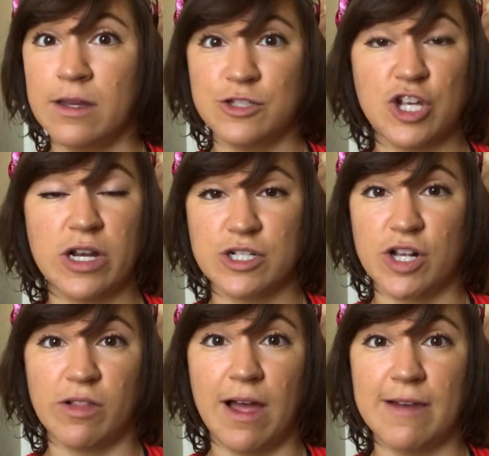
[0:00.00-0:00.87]
changed
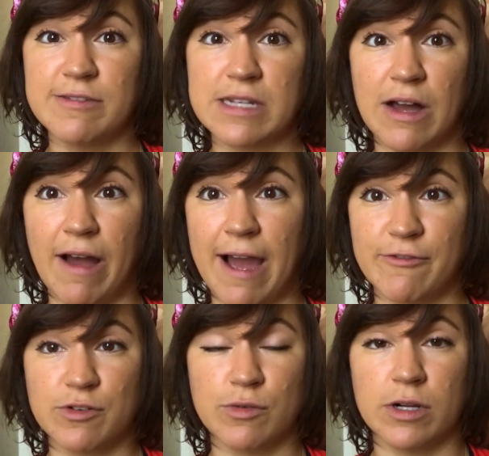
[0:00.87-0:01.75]
their lifestyle
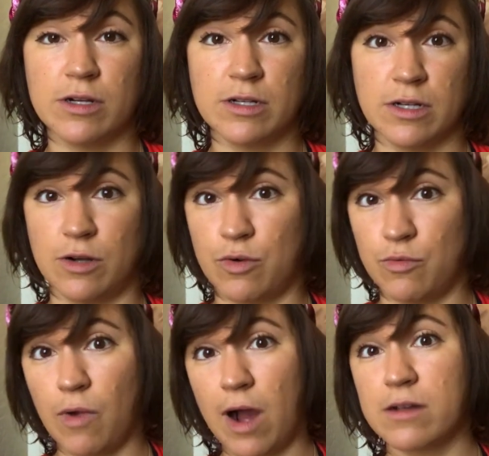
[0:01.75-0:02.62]
afterward and are
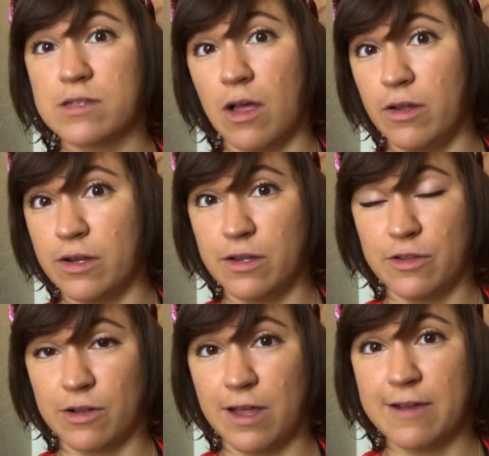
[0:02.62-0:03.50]
rock solid on
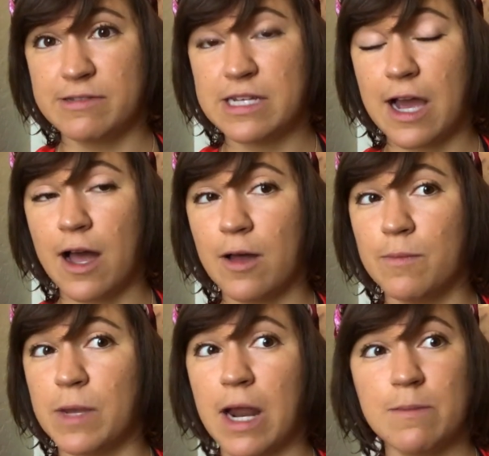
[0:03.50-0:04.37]
their lifestyle.
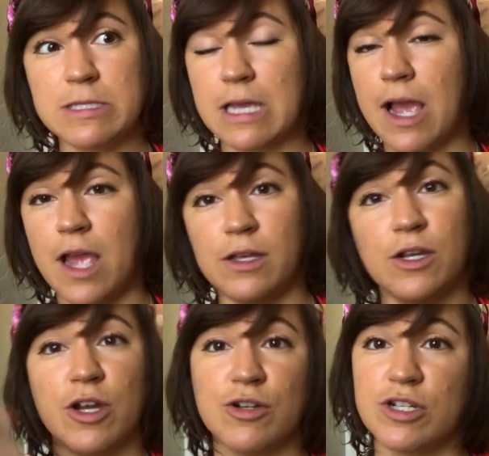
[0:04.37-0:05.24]
But I'm saying, you
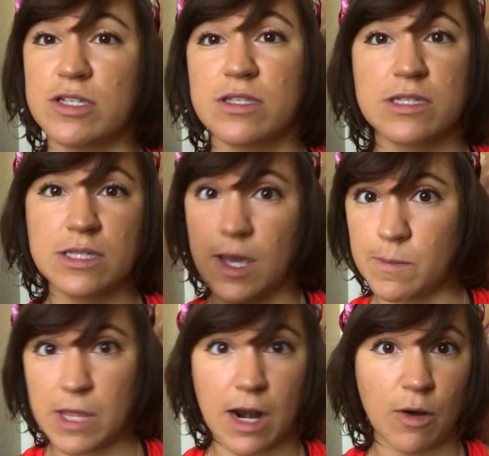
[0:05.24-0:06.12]
know, just
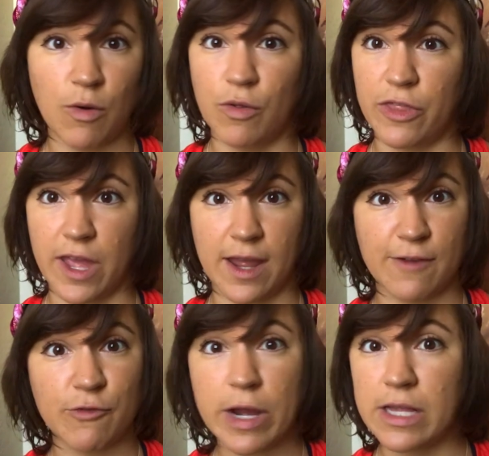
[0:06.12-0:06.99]
skip that whole thing.
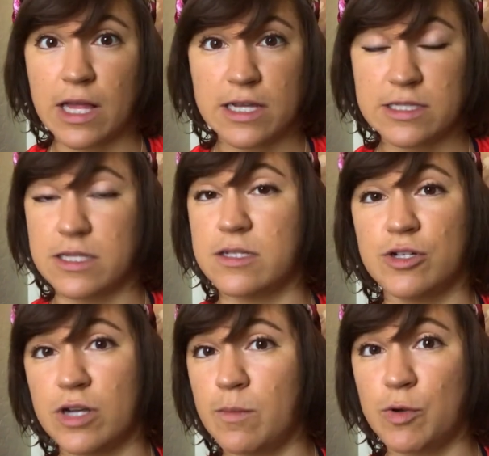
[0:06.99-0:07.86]
If weight loss is your
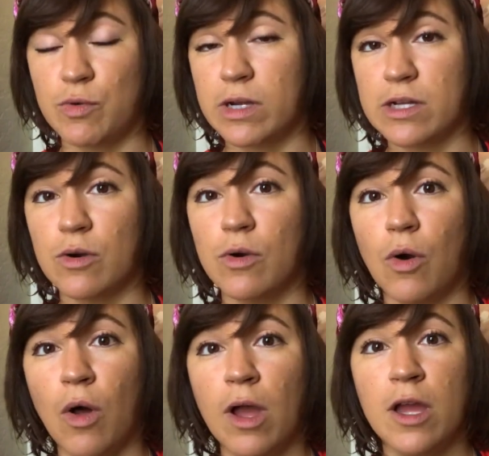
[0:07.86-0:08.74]
number one goal,